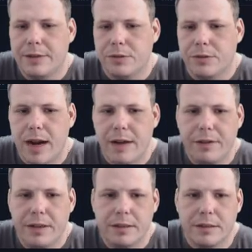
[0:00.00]
graph
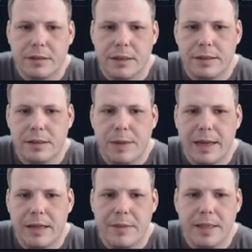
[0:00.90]
here. This is by
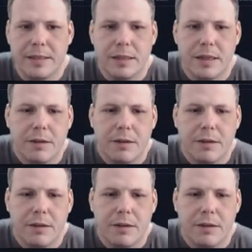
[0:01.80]
the minute.